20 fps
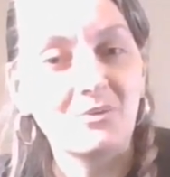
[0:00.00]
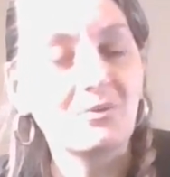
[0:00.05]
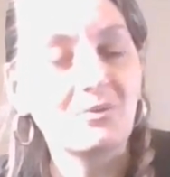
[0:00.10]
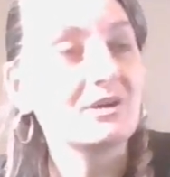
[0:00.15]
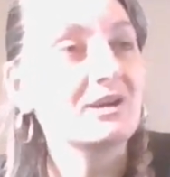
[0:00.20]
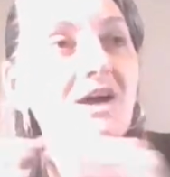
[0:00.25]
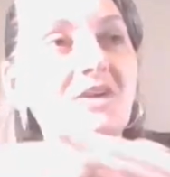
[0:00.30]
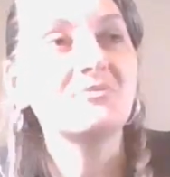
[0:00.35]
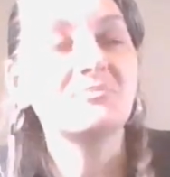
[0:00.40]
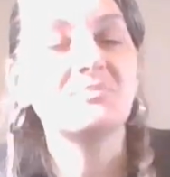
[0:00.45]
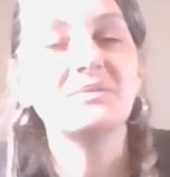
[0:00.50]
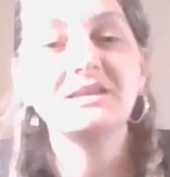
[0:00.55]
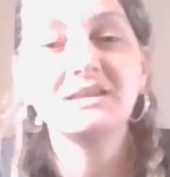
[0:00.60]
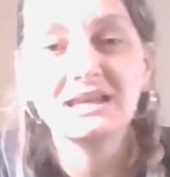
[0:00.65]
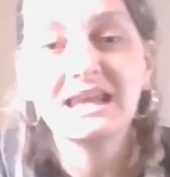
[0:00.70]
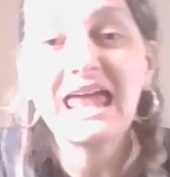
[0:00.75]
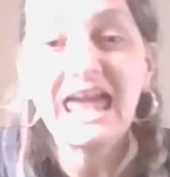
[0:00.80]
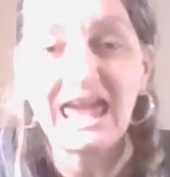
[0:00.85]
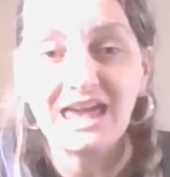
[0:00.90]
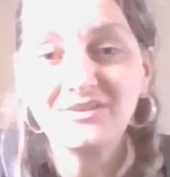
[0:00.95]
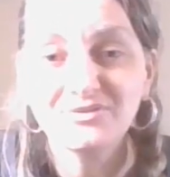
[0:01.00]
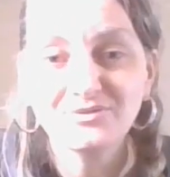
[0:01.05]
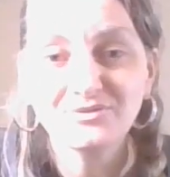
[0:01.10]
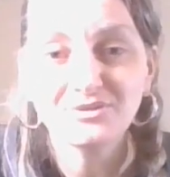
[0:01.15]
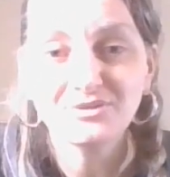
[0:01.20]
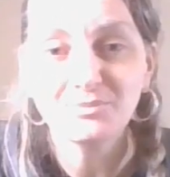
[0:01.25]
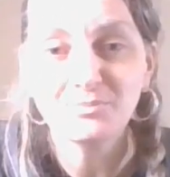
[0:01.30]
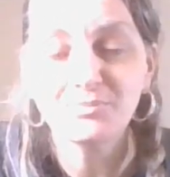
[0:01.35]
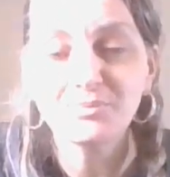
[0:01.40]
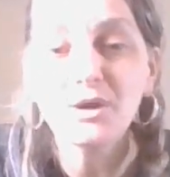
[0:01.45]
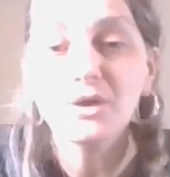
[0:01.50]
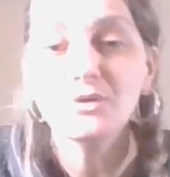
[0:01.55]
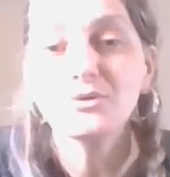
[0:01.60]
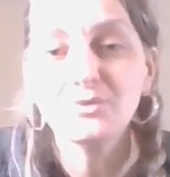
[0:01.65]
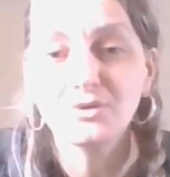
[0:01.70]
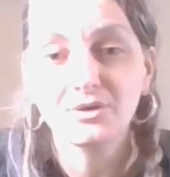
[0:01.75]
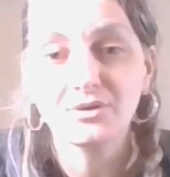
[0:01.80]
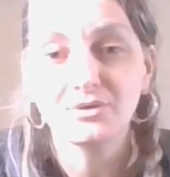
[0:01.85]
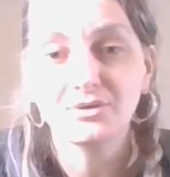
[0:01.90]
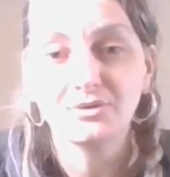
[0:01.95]
when I've been left
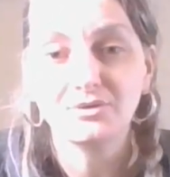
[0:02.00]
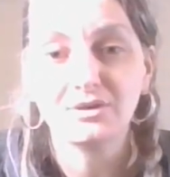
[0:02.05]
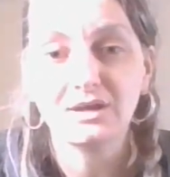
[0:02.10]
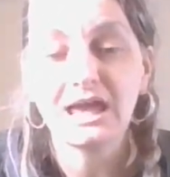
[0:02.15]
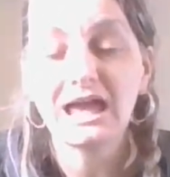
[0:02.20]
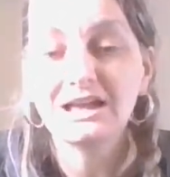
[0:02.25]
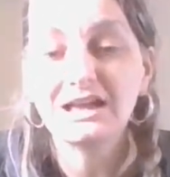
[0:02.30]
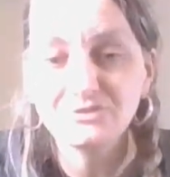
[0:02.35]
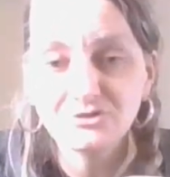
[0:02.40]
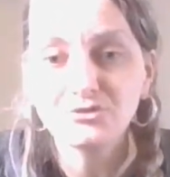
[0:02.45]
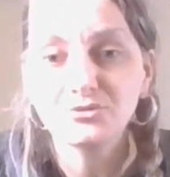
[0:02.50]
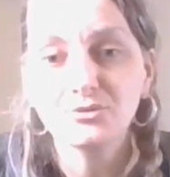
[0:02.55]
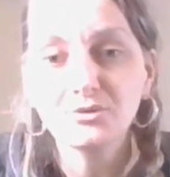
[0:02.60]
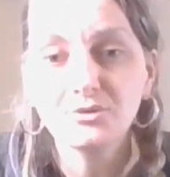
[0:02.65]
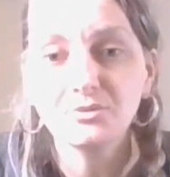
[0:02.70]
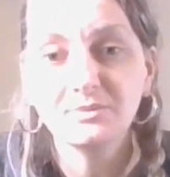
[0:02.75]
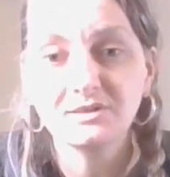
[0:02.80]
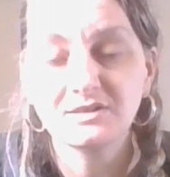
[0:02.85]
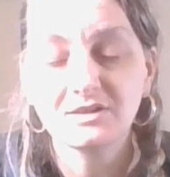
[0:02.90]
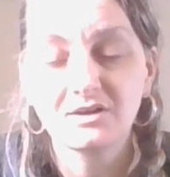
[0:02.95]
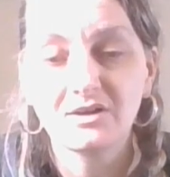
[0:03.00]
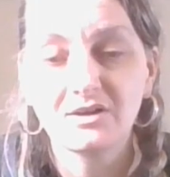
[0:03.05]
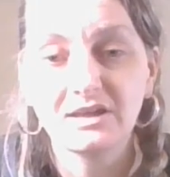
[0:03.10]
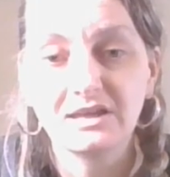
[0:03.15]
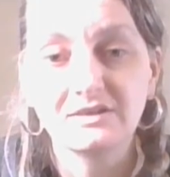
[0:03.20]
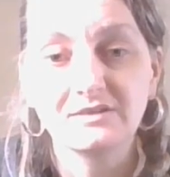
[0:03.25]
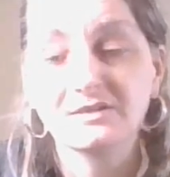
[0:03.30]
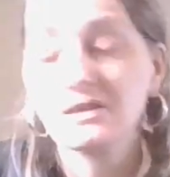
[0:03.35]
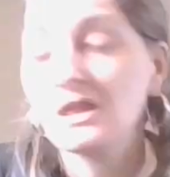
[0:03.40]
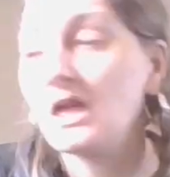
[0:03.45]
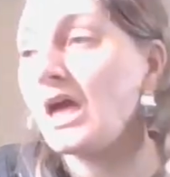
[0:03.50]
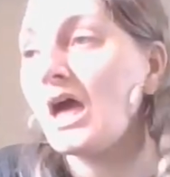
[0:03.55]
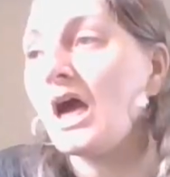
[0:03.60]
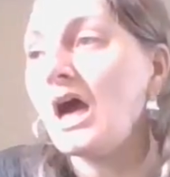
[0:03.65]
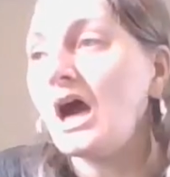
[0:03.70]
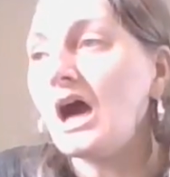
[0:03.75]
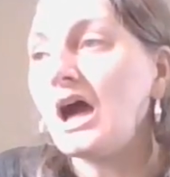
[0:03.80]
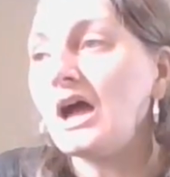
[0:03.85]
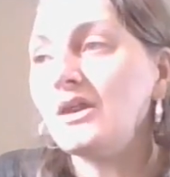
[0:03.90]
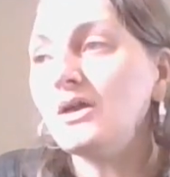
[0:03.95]
broken and traumatized.
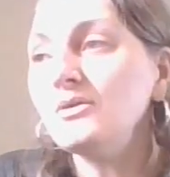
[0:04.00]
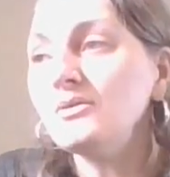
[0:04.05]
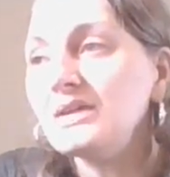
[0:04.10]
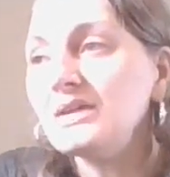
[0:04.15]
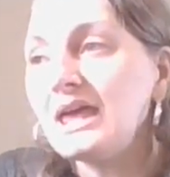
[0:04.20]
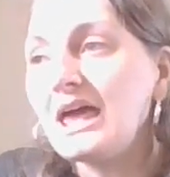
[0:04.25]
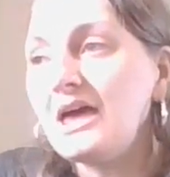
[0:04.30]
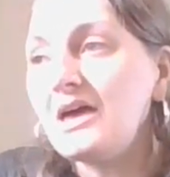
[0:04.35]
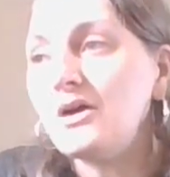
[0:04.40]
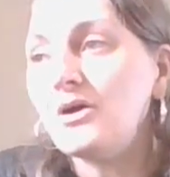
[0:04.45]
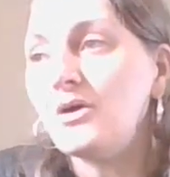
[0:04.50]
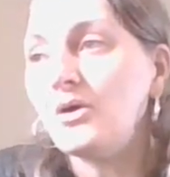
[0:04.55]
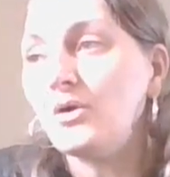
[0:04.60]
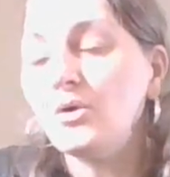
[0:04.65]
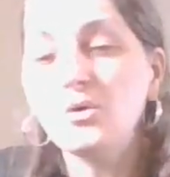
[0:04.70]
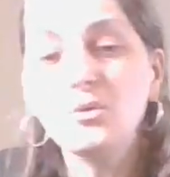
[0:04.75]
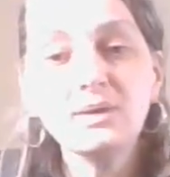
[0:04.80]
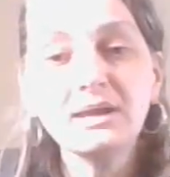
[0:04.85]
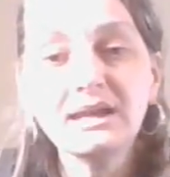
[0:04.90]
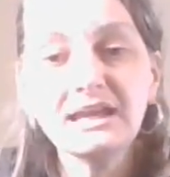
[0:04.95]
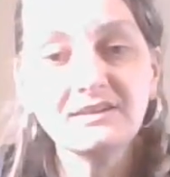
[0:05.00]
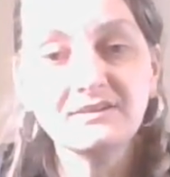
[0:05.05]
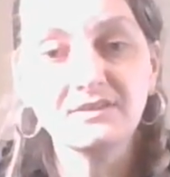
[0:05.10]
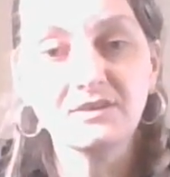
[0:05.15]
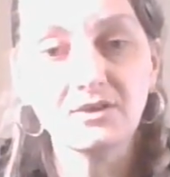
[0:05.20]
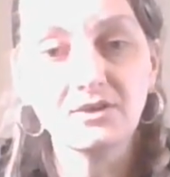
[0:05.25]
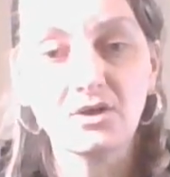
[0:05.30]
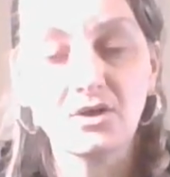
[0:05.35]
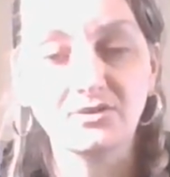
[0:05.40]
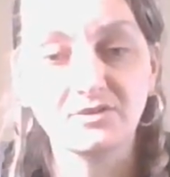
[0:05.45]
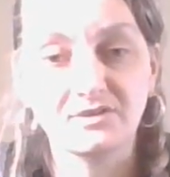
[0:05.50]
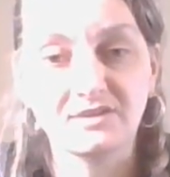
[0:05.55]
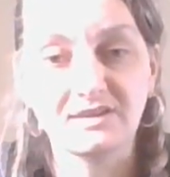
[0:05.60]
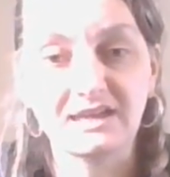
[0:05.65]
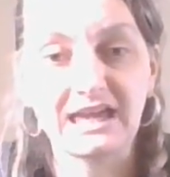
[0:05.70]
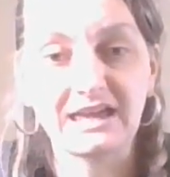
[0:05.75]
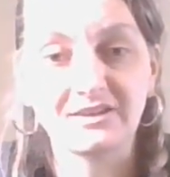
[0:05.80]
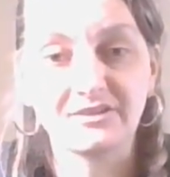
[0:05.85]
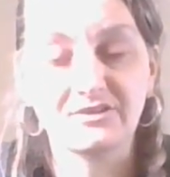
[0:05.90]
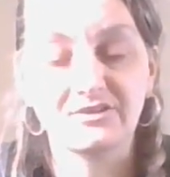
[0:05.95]
I don't care who it is that
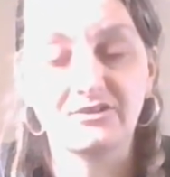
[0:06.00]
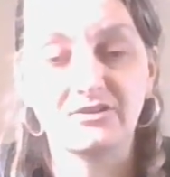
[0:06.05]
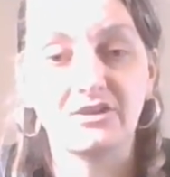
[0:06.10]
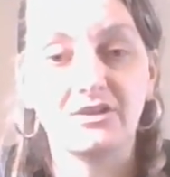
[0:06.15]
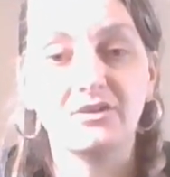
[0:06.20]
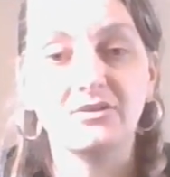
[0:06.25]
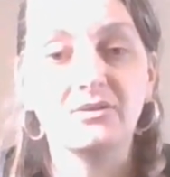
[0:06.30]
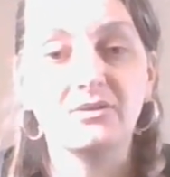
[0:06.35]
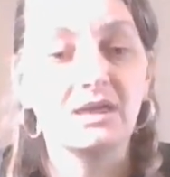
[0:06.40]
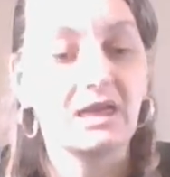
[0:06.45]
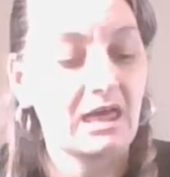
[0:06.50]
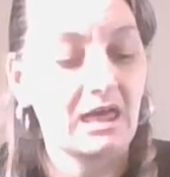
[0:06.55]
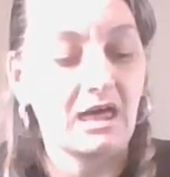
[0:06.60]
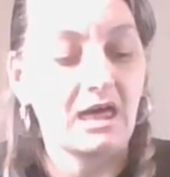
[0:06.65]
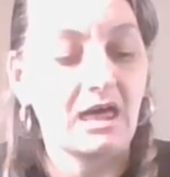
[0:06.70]
contacts you.